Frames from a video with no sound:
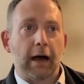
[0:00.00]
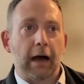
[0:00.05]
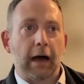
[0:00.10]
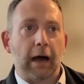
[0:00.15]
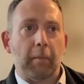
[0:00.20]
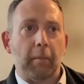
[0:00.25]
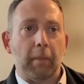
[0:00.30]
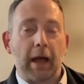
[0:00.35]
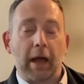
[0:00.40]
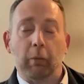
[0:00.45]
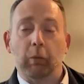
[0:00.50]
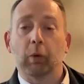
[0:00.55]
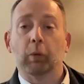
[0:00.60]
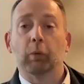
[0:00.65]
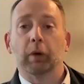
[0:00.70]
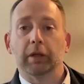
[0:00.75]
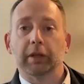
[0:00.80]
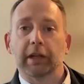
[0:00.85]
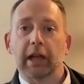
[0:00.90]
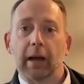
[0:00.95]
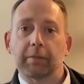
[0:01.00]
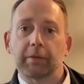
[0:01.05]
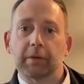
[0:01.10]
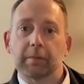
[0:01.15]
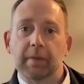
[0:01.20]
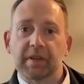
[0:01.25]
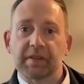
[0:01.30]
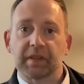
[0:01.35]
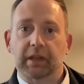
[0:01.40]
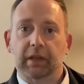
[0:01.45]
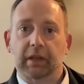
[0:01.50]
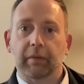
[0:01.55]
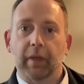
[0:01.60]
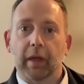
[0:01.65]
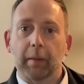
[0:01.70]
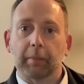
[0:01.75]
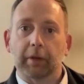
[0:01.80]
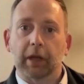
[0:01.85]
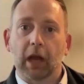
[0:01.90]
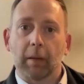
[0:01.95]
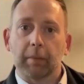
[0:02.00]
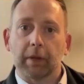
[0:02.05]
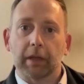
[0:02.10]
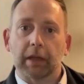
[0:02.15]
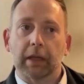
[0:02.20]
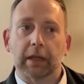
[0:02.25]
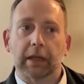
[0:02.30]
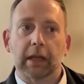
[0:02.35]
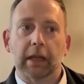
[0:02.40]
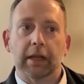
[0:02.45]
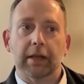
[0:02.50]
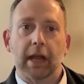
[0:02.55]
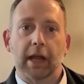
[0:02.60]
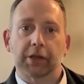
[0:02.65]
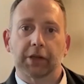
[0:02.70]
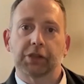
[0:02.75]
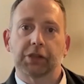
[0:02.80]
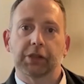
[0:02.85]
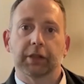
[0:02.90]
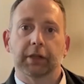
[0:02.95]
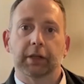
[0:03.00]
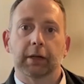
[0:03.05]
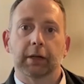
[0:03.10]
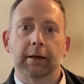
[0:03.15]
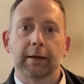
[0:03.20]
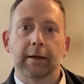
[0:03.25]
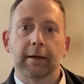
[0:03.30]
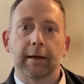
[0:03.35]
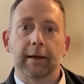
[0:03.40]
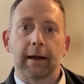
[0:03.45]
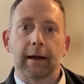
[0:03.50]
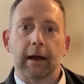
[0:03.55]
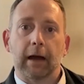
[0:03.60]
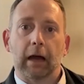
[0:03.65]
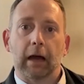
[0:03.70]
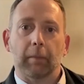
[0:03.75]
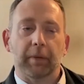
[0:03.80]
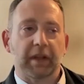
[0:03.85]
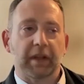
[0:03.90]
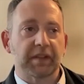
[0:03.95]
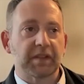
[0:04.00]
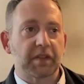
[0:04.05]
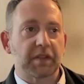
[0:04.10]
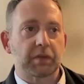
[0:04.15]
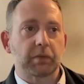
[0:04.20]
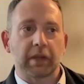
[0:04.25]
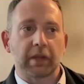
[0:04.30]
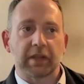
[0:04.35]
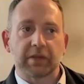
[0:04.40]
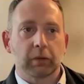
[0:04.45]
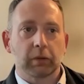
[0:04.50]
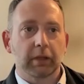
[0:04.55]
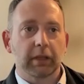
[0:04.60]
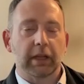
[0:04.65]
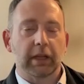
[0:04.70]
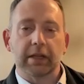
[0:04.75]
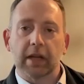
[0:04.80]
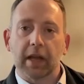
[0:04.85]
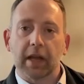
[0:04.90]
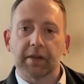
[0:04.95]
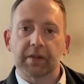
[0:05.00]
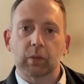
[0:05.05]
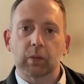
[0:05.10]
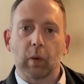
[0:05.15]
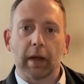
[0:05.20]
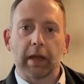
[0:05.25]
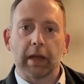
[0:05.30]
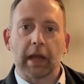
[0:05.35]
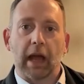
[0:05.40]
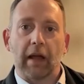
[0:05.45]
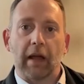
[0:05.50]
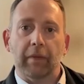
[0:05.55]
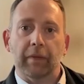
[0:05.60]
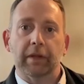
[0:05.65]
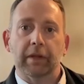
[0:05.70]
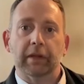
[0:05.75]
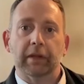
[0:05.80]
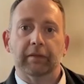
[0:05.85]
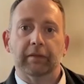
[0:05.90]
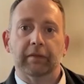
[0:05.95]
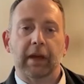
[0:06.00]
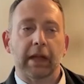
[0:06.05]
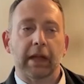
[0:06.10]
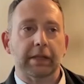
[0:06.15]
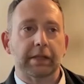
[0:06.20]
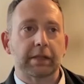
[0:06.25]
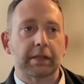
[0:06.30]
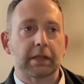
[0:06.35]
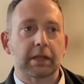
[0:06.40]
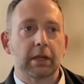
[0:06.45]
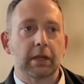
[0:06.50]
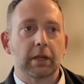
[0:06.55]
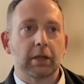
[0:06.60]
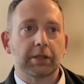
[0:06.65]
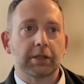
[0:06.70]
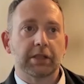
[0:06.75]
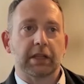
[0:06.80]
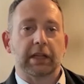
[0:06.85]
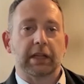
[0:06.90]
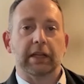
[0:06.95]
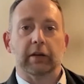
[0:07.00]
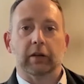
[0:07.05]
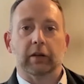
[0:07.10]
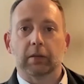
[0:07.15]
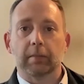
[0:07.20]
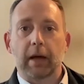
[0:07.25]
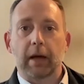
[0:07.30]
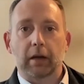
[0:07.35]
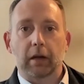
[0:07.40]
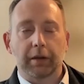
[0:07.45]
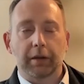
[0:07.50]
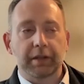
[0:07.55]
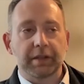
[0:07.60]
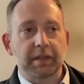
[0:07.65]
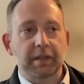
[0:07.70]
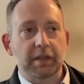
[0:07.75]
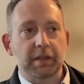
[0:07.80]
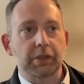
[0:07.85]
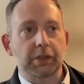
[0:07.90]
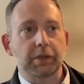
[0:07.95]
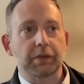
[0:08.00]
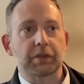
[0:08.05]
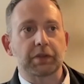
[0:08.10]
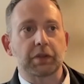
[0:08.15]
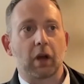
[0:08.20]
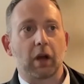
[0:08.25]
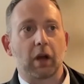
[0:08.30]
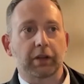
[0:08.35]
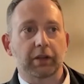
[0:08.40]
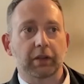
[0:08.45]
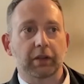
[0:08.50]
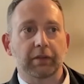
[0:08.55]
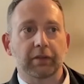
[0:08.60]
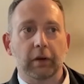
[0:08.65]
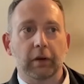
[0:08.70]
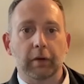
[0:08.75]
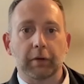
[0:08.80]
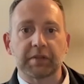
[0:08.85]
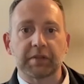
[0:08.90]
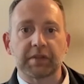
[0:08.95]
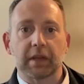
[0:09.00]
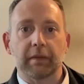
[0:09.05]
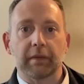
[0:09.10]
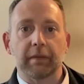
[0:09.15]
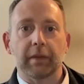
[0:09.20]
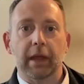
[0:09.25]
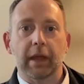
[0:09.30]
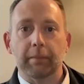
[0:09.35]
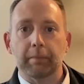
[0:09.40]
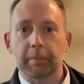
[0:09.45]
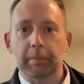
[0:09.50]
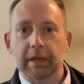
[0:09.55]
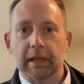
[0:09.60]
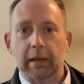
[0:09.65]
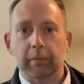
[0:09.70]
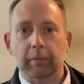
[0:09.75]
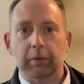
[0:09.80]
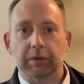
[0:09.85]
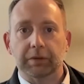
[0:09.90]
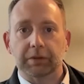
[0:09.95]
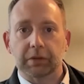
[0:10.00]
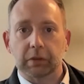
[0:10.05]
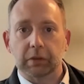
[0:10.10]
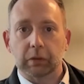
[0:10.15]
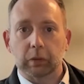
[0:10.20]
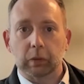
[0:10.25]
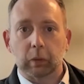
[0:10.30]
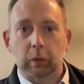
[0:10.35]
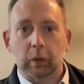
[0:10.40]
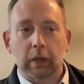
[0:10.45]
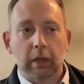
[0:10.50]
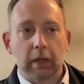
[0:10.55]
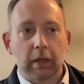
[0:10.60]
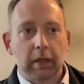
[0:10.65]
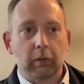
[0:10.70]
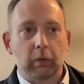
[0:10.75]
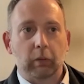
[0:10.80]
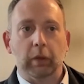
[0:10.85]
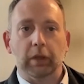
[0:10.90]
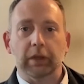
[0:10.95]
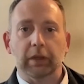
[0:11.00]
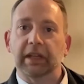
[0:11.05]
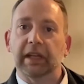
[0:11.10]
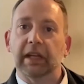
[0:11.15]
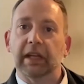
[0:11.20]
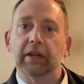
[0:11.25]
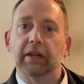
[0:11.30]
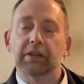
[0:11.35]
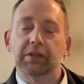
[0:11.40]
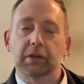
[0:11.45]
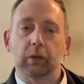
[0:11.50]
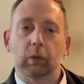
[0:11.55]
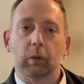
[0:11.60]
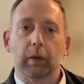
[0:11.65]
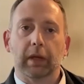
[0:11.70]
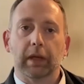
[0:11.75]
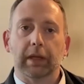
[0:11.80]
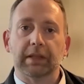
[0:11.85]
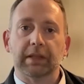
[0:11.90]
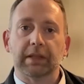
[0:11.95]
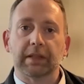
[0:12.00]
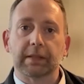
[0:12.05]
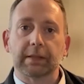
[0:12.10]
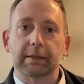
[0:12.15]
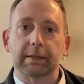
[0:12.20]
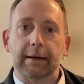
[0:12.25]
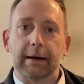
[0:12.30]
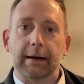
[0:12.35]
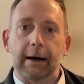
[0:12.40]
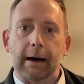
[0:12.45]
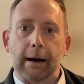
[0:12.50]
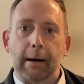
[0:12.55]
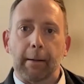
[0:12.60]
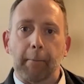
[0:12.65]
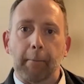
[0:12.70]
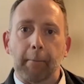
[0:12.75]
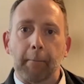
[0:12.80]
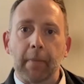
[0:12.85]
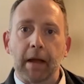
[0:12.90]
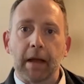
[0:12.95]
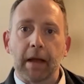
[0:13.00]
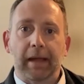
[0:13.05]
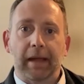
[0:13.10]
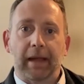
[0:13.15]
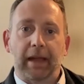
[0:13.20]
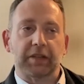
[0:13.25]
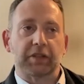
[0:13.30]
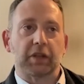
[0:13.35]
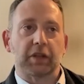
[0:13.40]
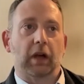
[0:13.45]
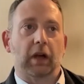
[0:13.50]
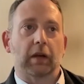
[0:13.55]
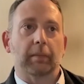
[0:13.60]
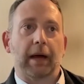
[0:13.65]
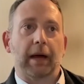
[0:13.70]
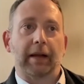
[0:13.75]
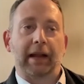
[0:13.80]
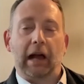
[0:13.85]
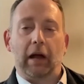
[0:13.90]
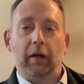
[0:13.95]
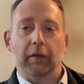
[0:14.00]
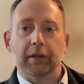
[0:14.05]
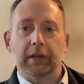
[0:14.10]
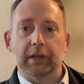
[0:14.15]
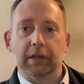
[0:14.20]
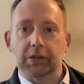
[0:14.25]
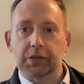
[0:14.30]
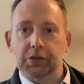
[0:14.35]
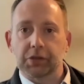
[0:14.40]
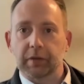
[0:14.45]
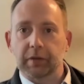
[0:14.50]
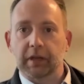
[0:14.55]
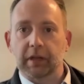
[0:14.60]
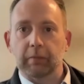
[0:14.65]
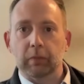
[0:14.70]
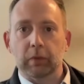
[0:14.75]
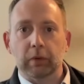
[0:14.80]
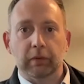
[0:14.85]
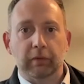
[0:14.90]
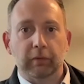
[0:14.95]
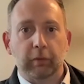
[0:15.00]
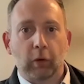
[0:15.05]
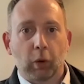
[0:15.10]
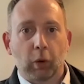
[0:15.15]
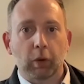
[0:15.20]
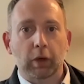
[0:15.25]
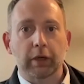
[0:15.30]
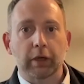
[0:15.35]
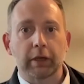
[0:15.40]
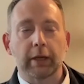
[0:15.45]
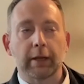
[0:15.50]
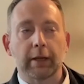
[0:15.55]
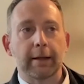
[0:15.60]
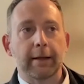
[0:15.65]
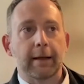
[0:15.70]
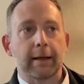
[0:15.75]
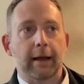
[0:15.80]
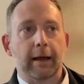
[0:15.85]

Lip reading: And we're really optimistic of them coming again next year because it's really a nice way to end the event, to hear about all these issues, talk to the folks, and then be able to really get into the weeds and talk about how the industry can move forward